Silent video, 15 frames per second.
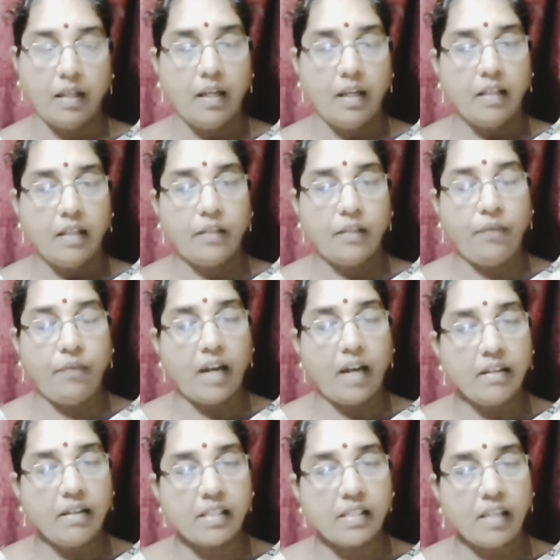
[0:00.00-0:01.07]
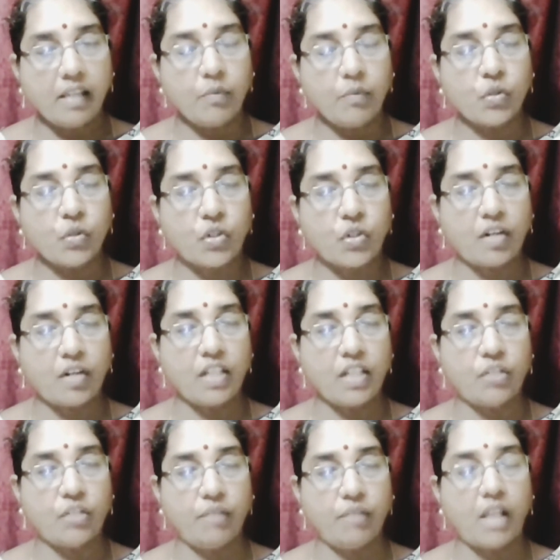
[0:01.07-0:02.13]
The flowers seem to
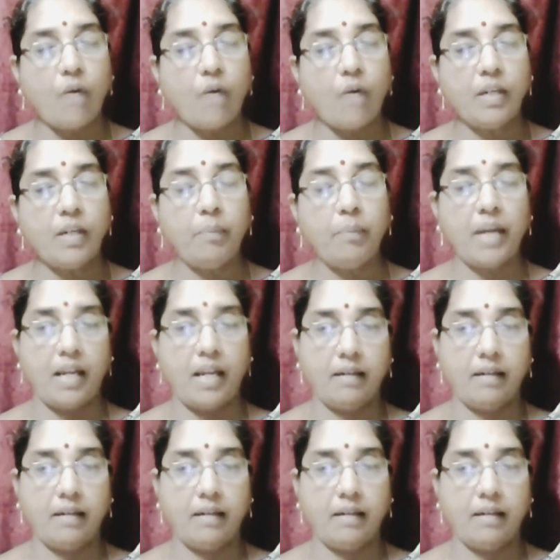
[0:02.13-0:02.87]
stretch without a break,